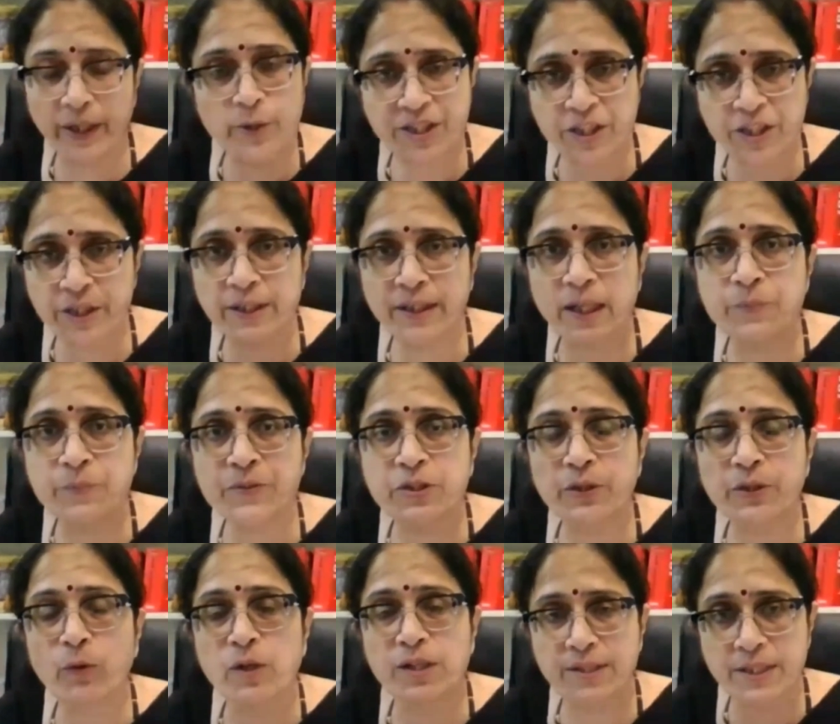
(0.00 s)
comes, what's
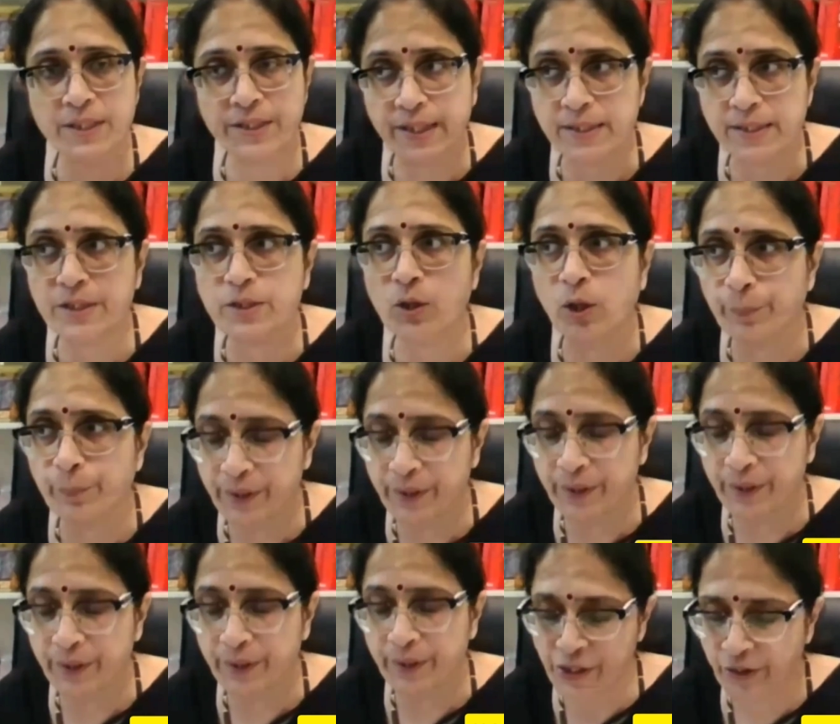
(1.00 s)
a just
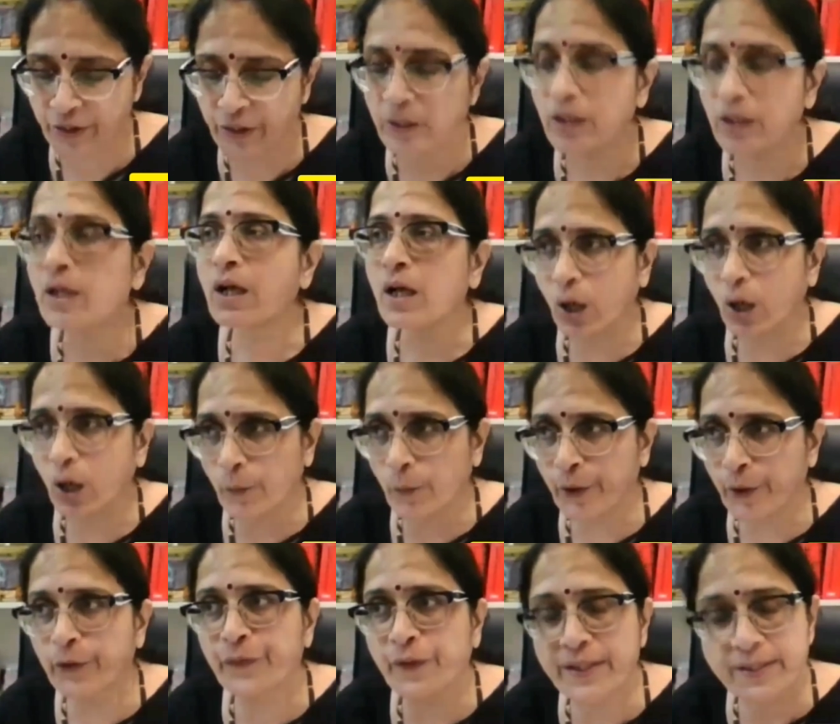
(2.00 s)
compensation? How do you
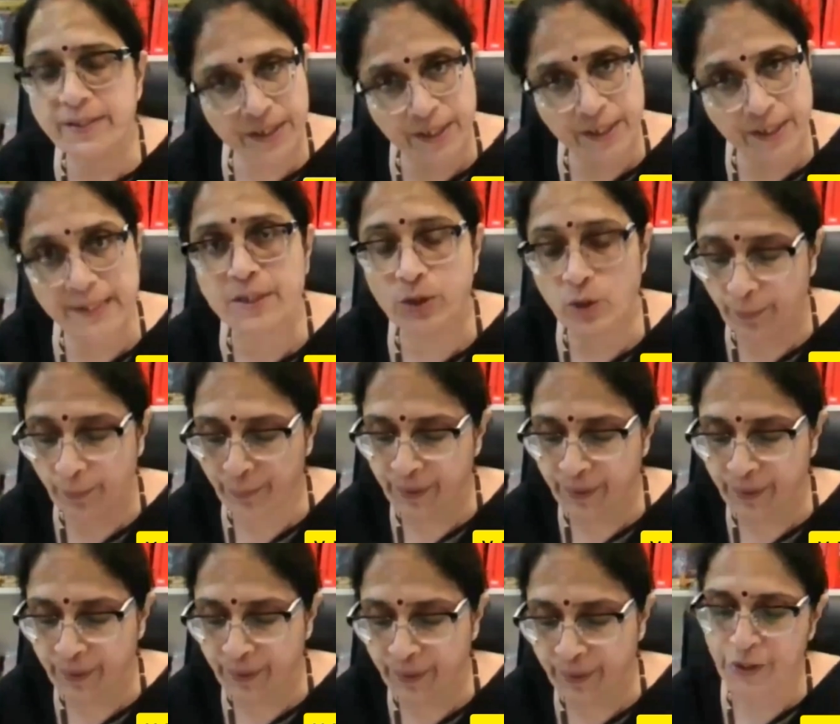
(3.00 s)
fix a just
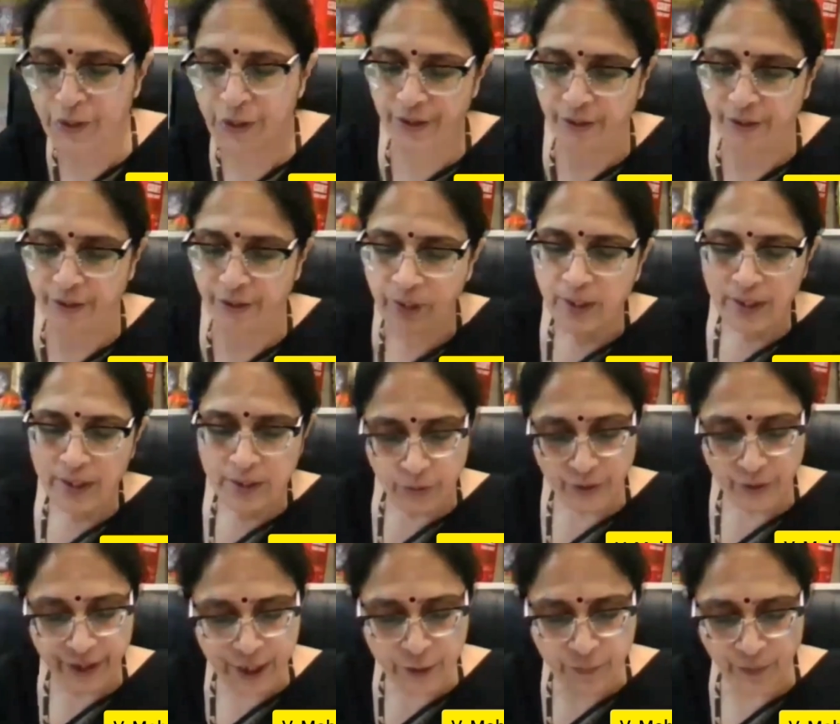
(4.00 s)
compensation? So this
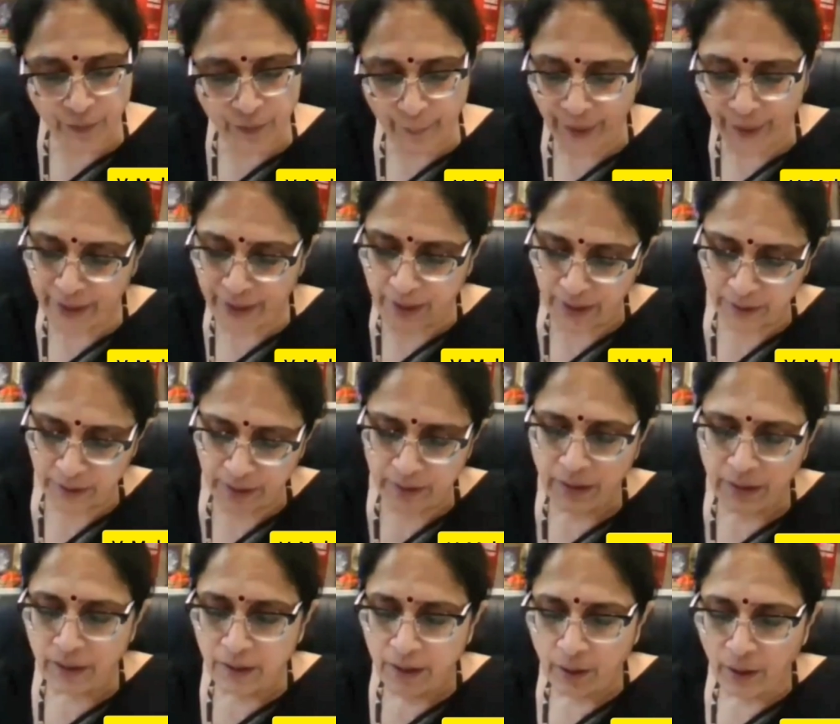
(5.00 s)
will be the
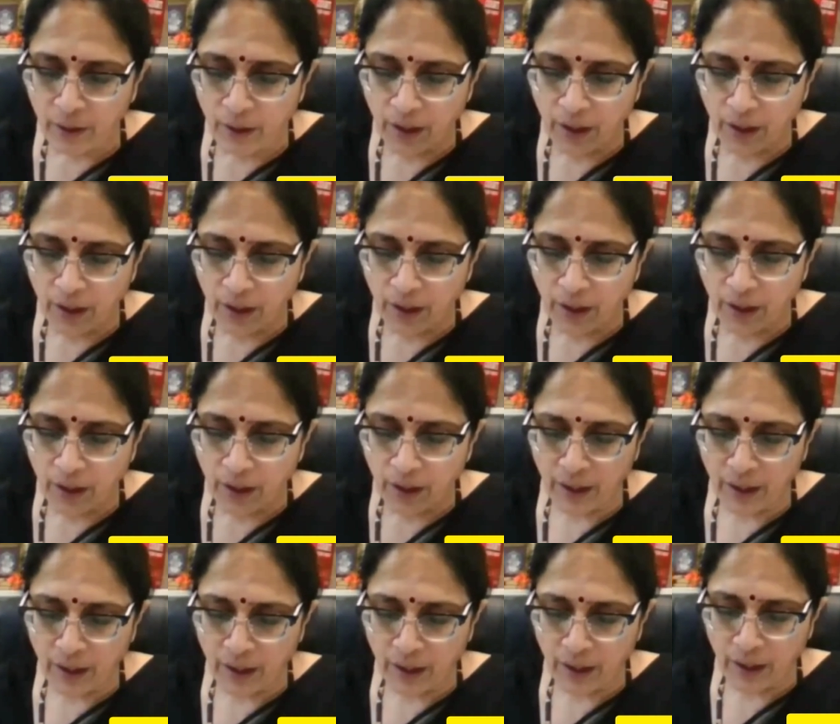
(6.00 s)
manner
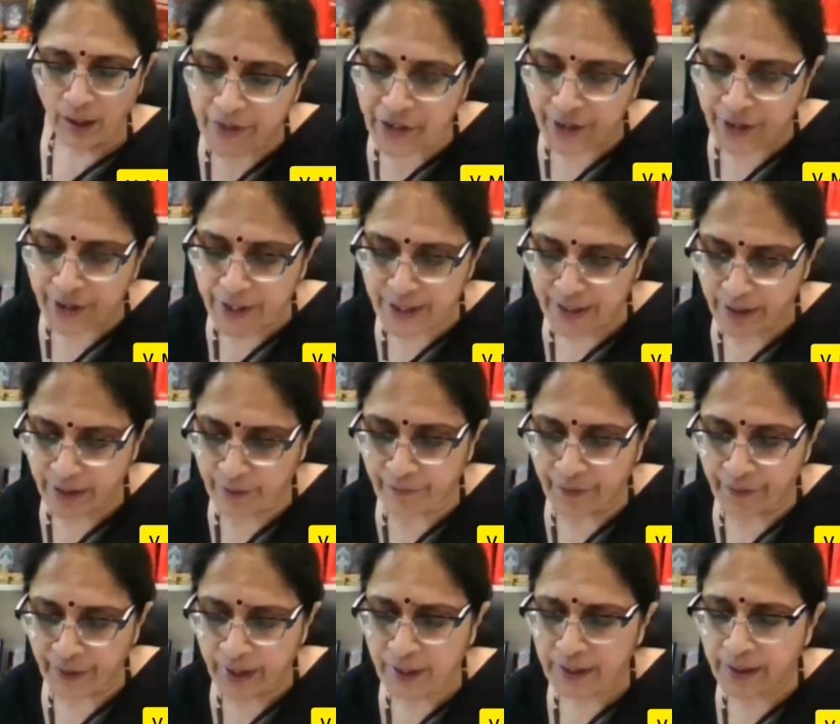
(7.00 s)
in which it is given.
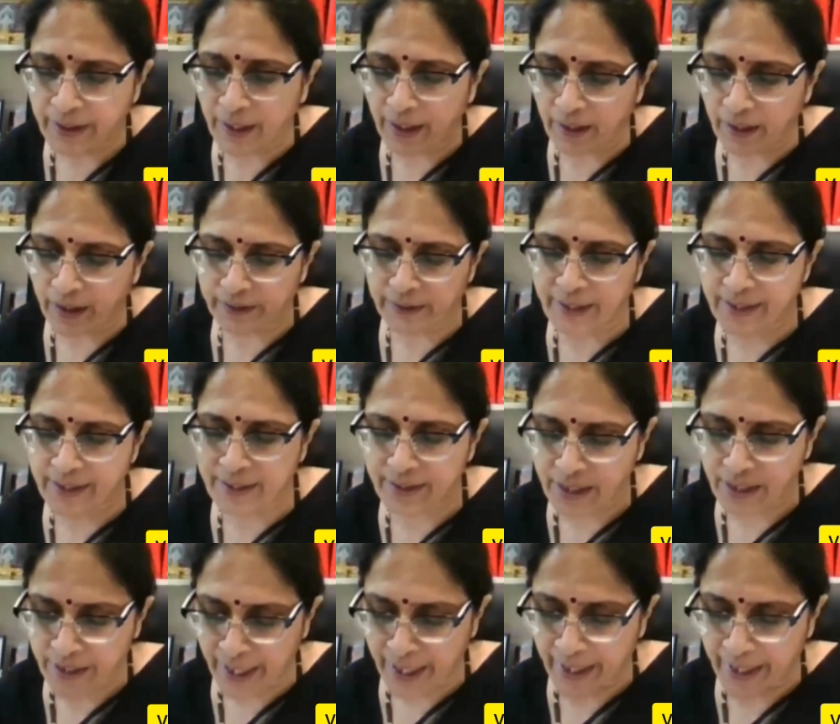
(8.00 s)
There is a
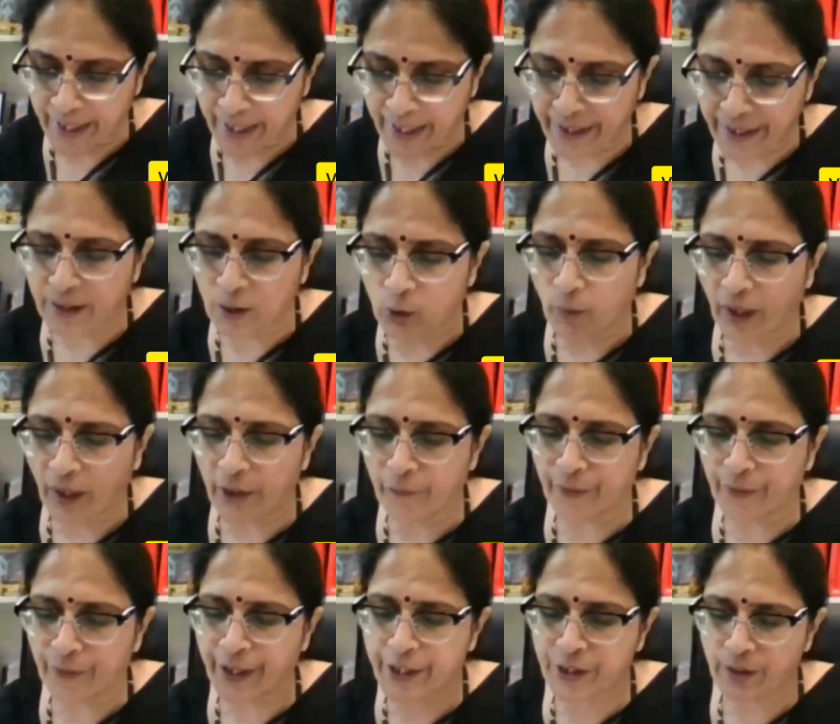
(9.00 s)
status and qualification of
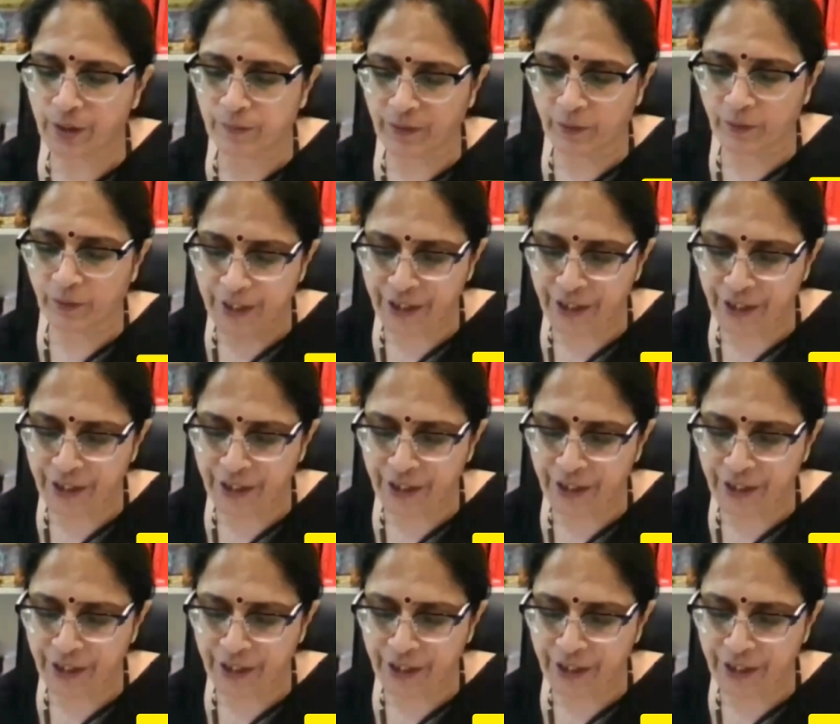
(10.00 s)
the victim